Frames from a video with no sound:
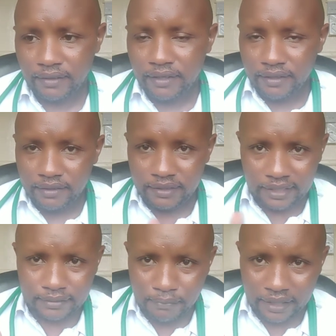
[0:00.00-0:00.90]

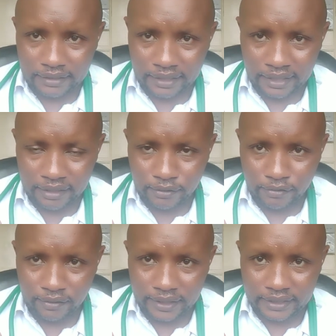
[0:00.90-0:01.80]
This marks the end of
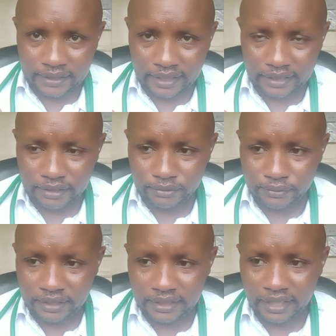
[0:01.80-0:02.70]
our discussion
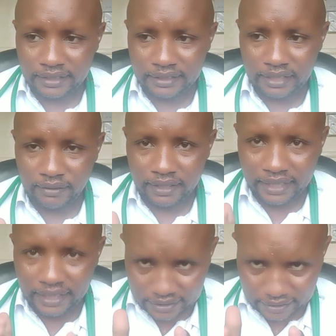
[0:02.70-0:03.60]
today, and in our
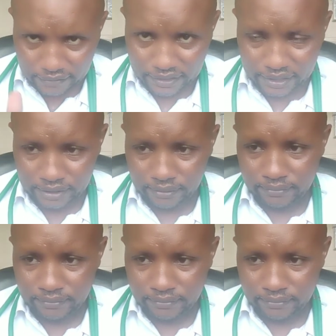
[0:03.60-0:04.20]
next video